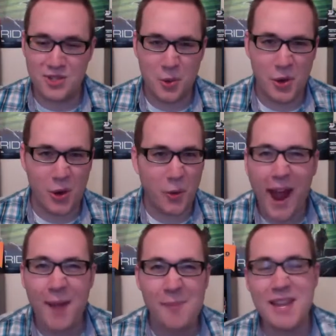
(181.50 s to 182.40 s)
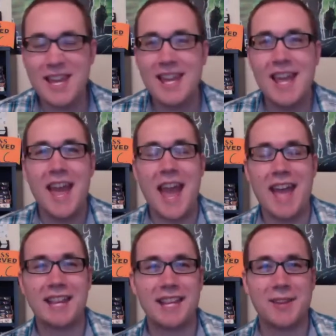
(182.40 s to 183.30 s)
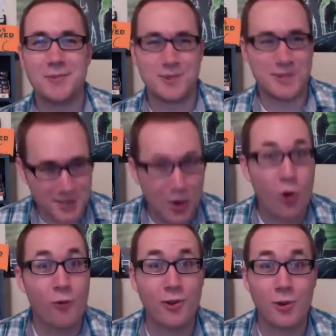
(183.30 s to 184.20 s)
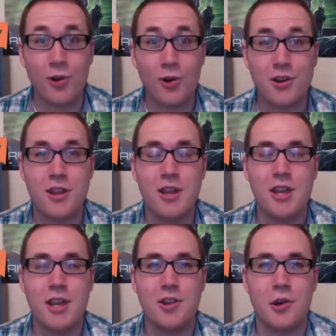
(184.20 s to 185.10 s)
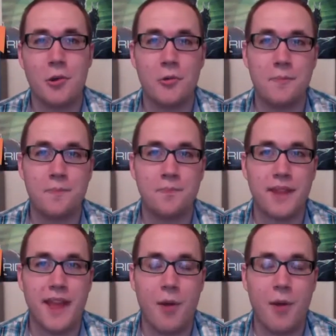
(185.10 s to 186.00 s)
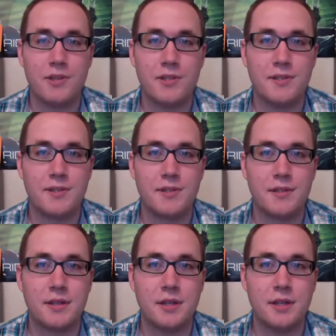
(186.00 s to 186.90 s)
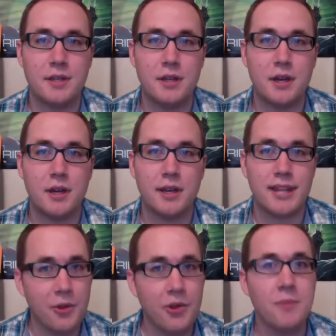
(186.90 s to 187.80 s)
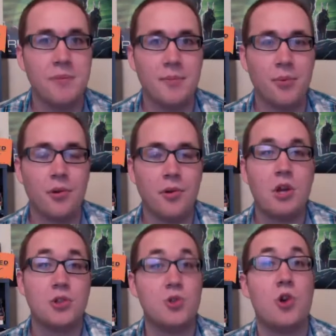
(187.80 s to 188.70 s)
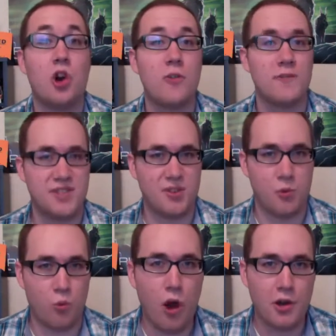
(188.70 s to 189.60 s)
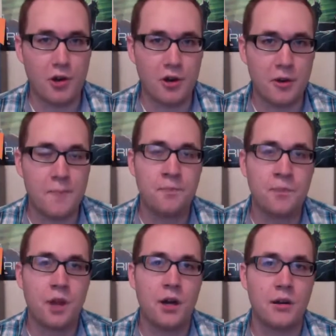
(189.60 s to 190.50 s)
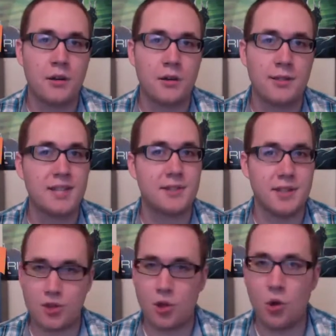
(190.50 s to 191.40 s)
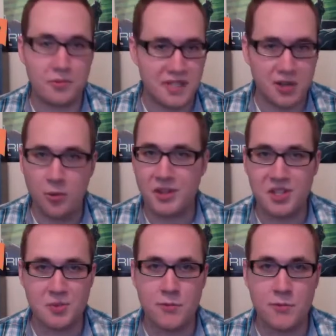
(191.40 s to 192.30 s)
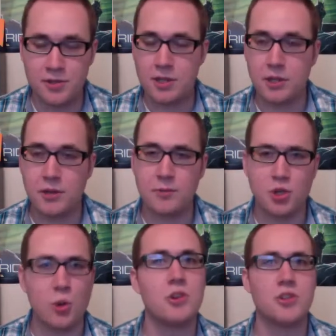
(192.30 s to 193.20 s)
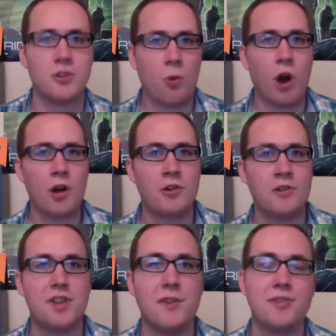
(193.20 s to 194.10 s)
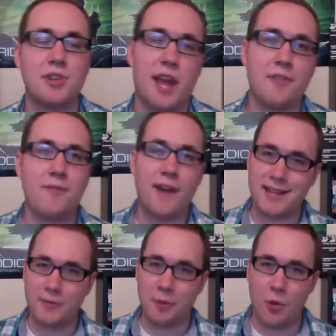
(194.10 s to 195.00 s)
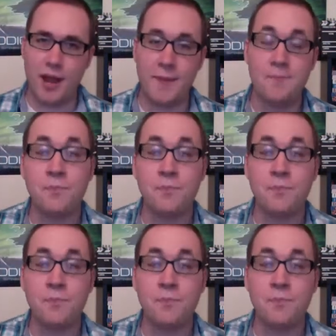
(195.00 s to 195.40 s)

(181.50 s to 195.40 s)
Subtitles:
so crappy, and like there was this overlord, that was killing people to harvest their water, because that's the whole deal about this movie. It's a shortage of water and stuff, so they had to find a different way.